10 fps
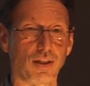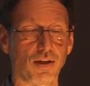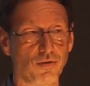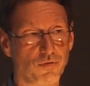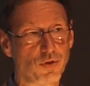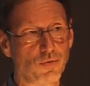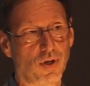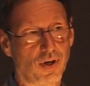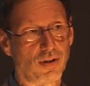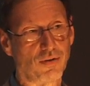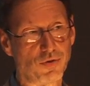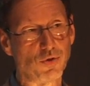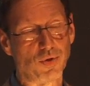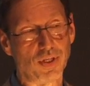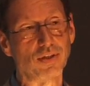that the visual art, the
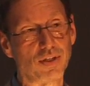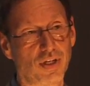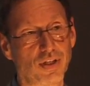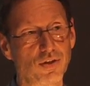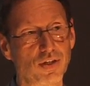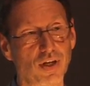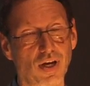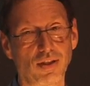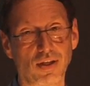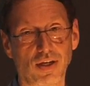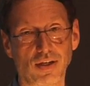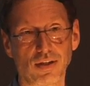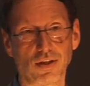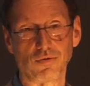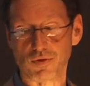visual is knowledge, and the
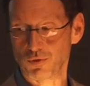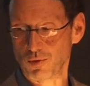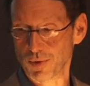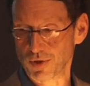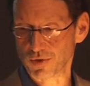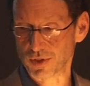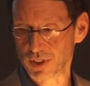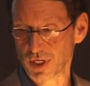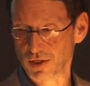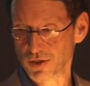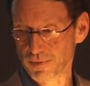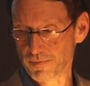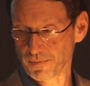idea that the visual produces knowledge